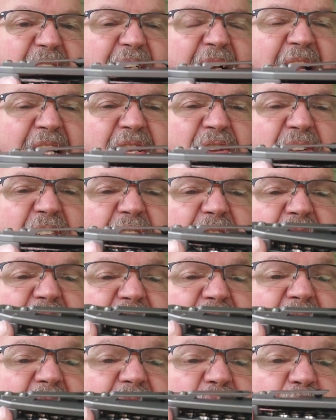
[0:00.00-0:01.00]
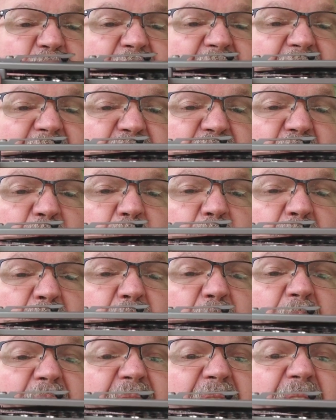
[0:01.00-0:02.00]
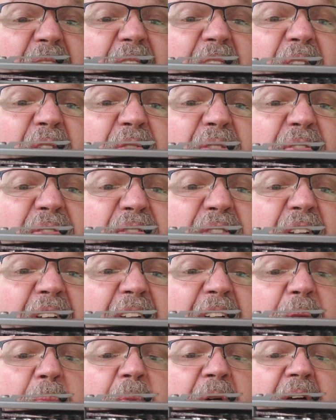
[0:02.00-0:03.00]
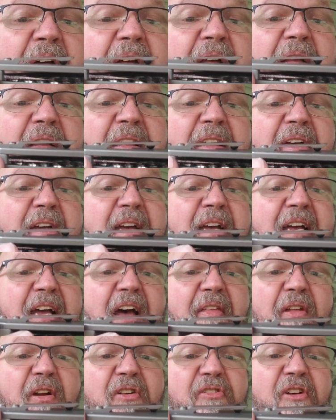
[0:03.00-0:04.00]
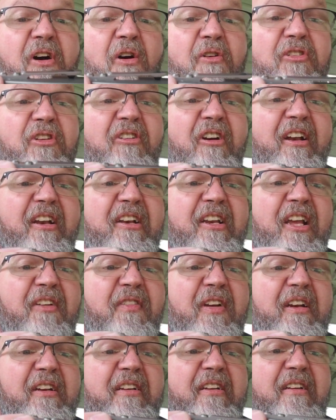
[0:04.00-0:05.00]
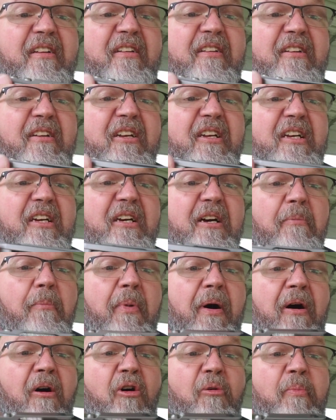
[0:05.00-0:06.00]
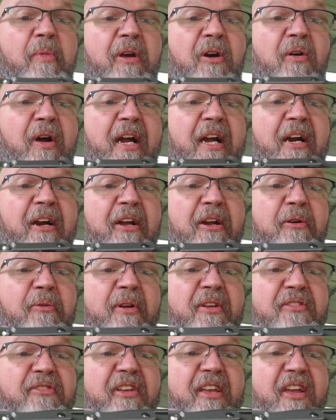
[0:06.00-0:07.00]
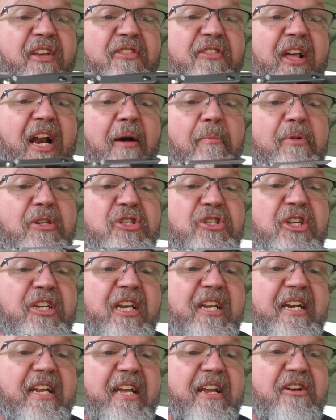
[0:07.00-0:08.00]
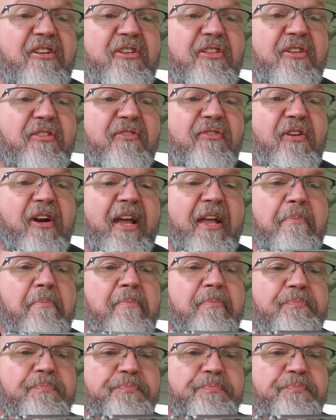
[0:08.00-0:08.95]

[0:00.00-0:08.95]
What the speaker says: And you can see that it's raised up a little bit off the frame. And there's also a divot, a ball mill area recess that I machined into the frame.